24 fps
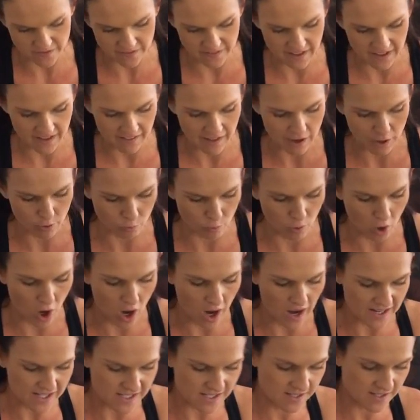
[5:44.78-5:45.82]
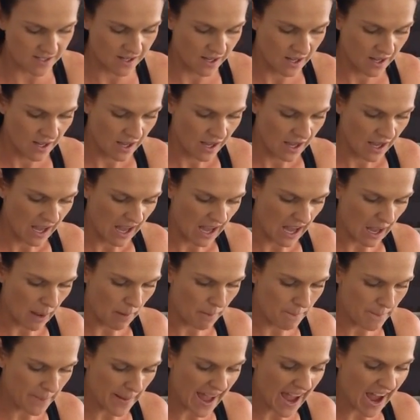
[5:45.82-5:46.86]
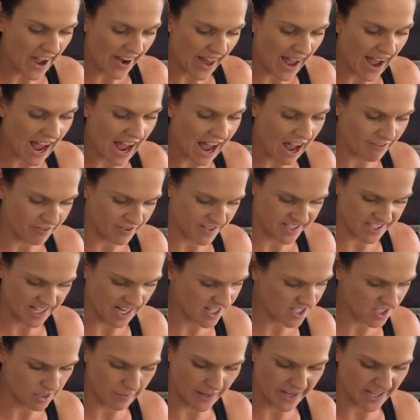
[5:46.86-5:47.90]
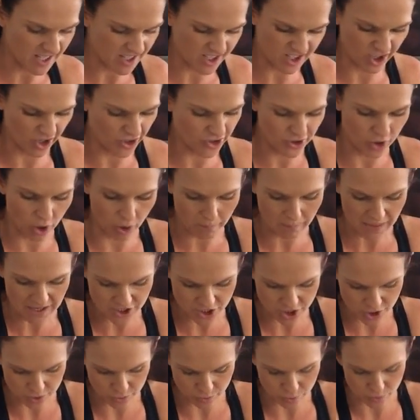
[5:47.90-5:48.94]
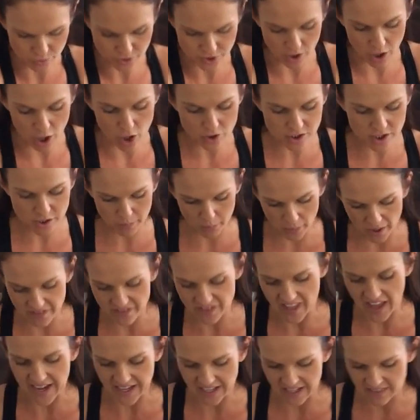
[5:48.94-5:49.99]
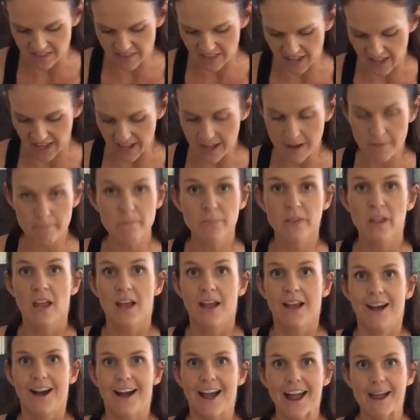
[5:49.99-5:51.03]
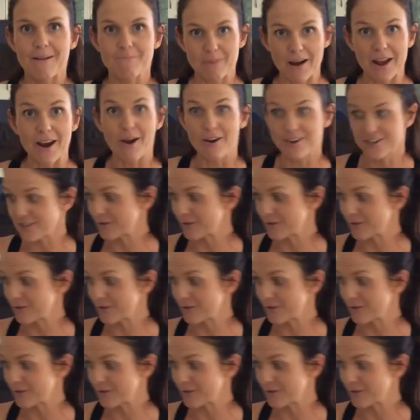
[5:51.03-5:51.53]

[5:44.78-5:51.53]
in there. They'll rise about 1/2 centimetre, so not much at all. So I'll spread that in there, but I